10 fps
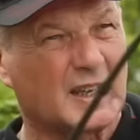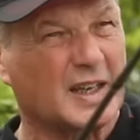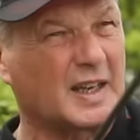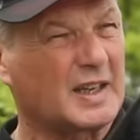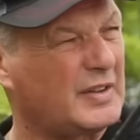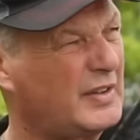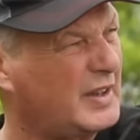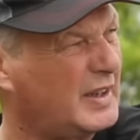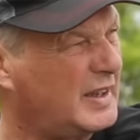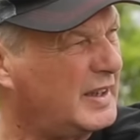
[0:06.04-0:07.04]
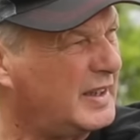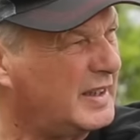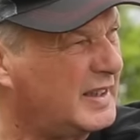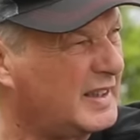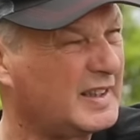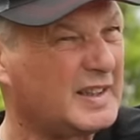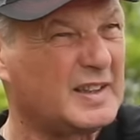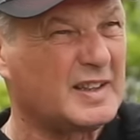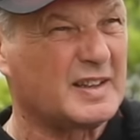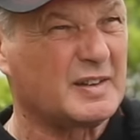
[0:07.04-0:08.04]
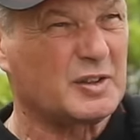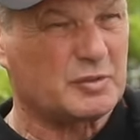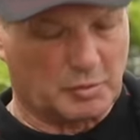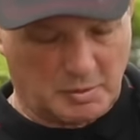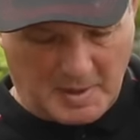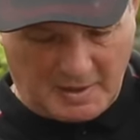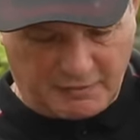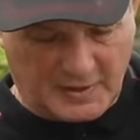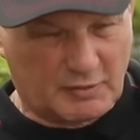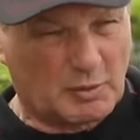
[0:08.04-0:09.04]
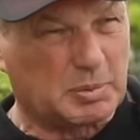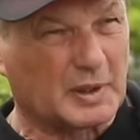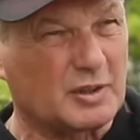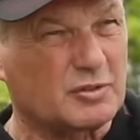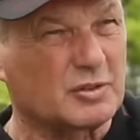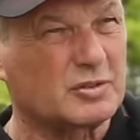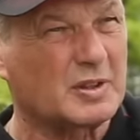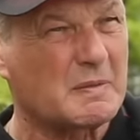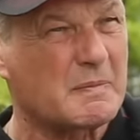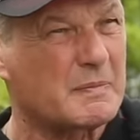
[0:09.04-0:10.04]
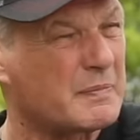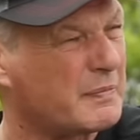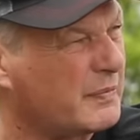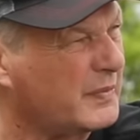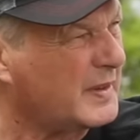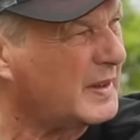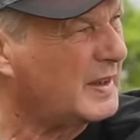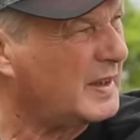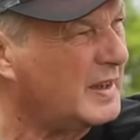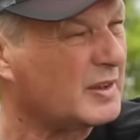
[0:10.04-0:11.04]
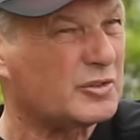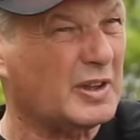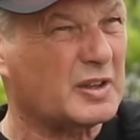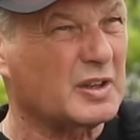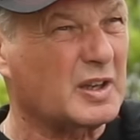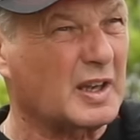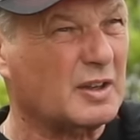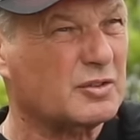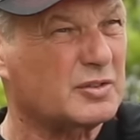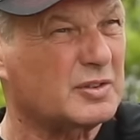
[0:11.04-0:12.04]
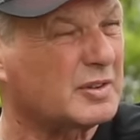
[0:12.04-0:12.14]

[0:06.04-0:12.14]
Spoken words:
and it's one of my favourite places. Second cast,